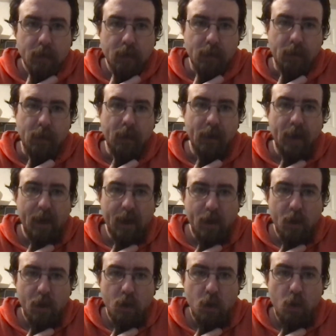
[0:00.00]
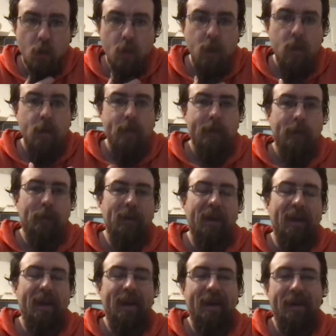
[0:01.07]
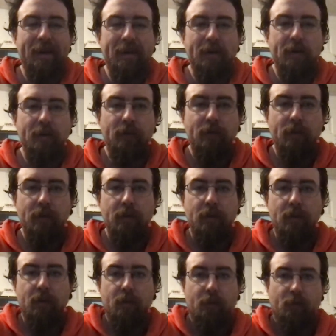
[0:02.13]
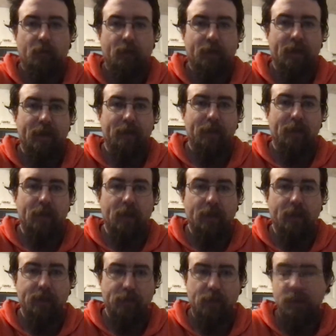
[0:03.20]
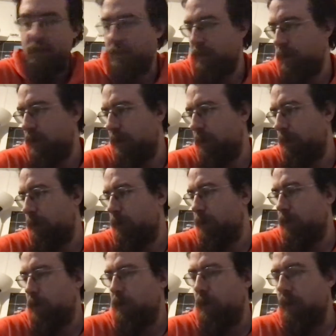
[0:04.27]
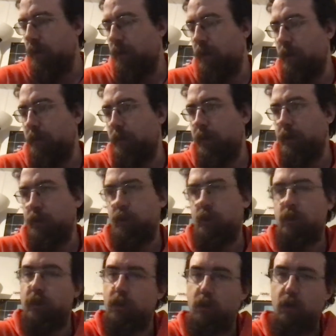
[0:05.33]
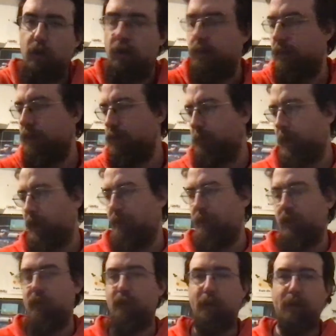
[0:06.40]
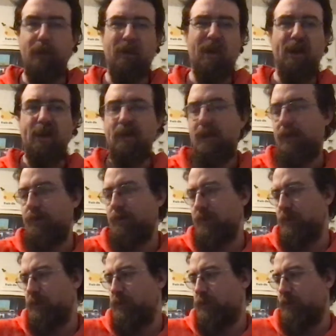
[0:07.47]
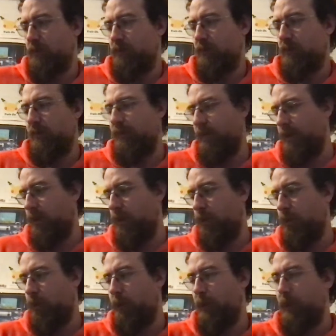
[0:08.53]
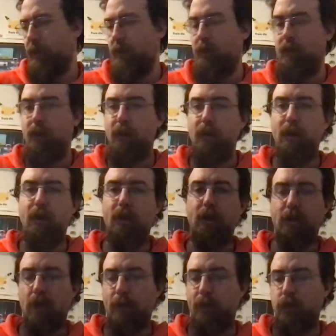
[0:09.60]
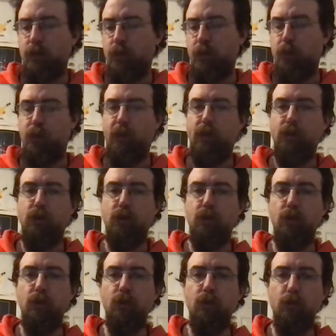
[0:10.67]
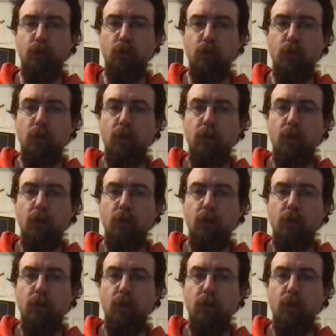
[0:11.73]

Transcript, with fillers: now we have what I believe is like the the best, uh, my favorite, my highlight of this reveal. I mean, coming in 2022,